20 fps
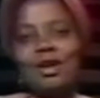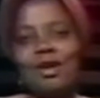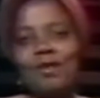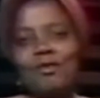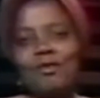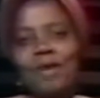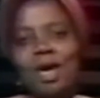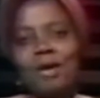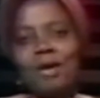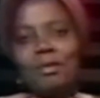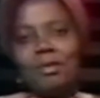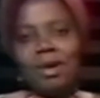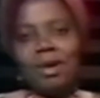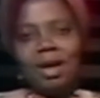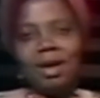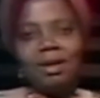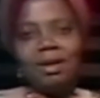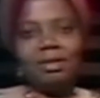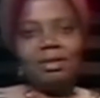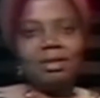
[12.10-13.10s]
of my
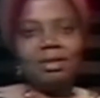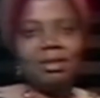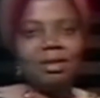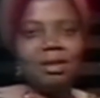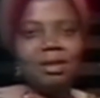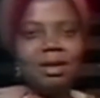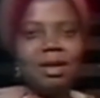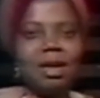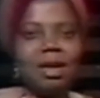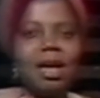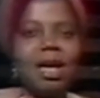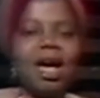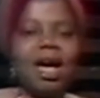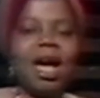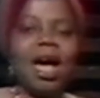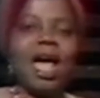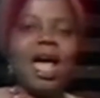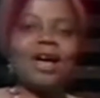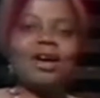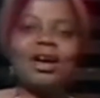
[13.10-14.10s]
birth,
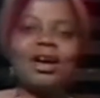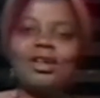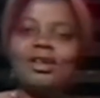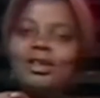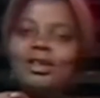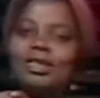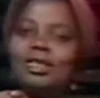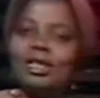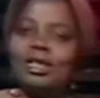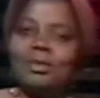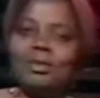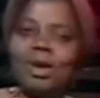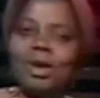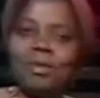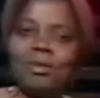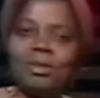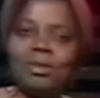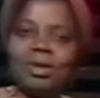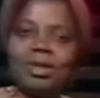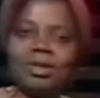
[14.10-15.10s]
I cannot
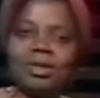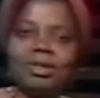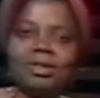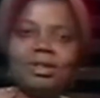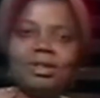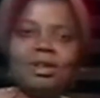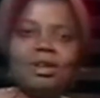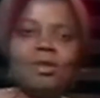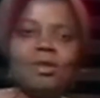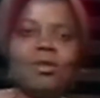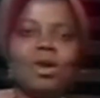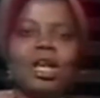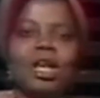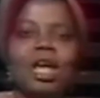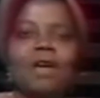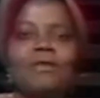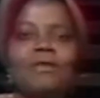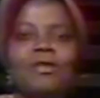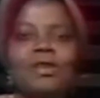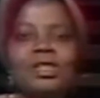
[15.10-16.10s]
remember when
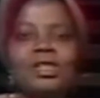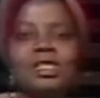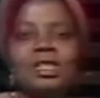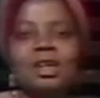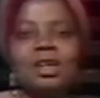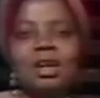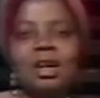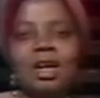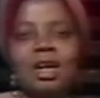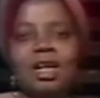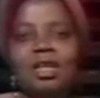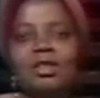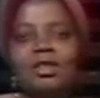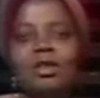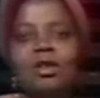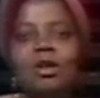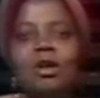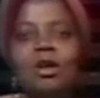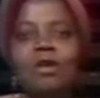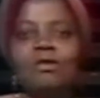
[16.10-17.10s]
I first heard
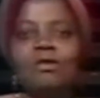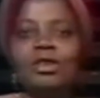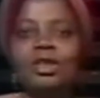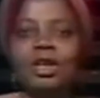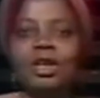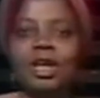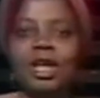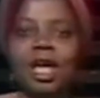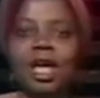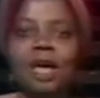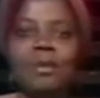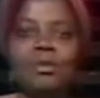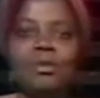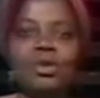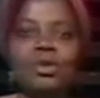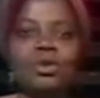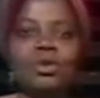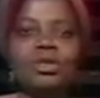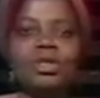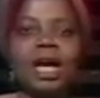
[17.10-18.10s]
of the name
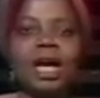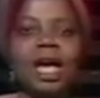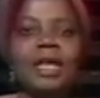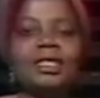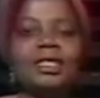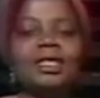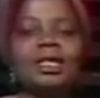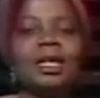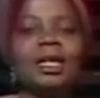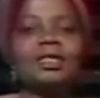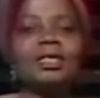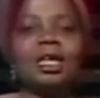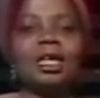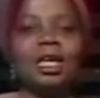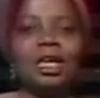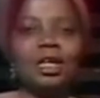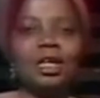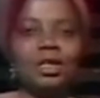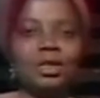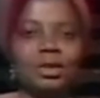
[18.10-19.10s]
United
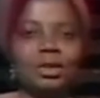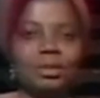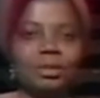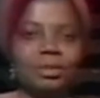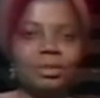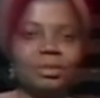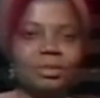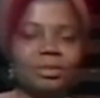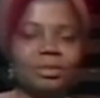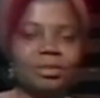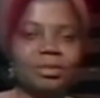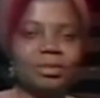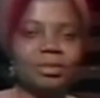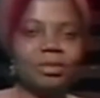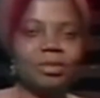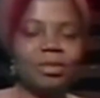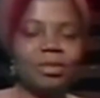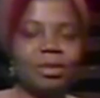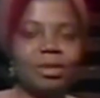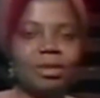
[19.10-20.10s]
Kingdom.
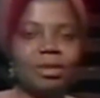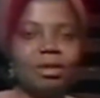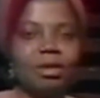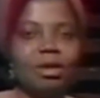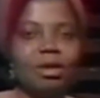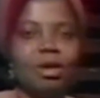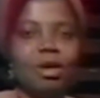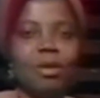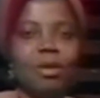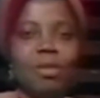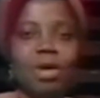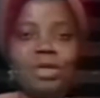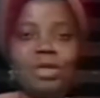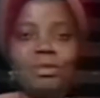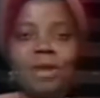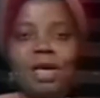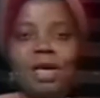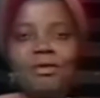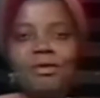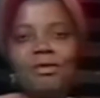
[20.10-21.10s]
But
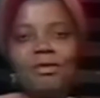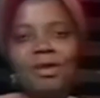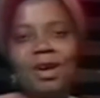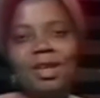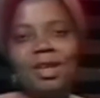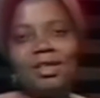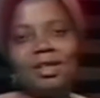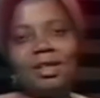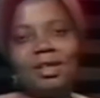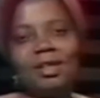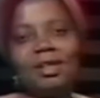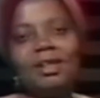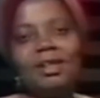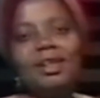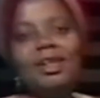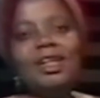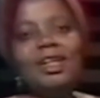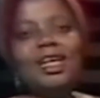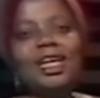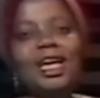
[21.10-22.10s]
my father
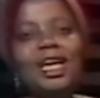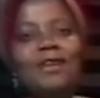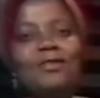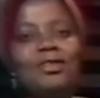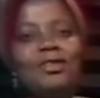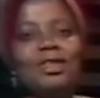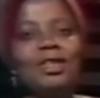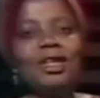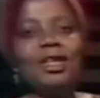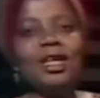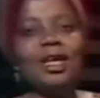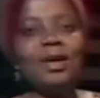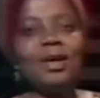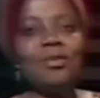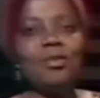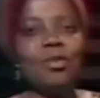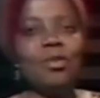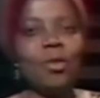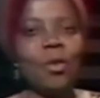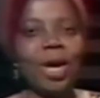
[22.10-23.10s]
gave the
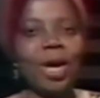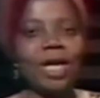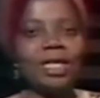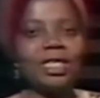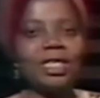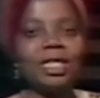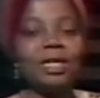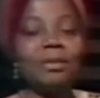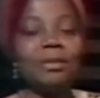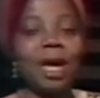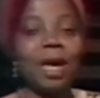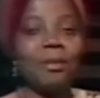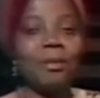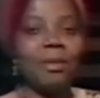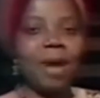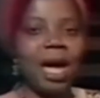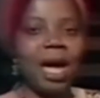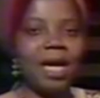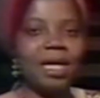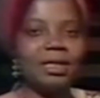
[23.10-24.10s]
name weight in my
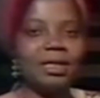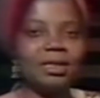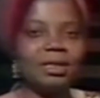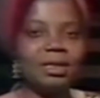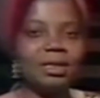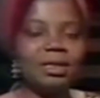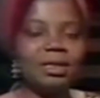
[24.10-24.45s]
mind.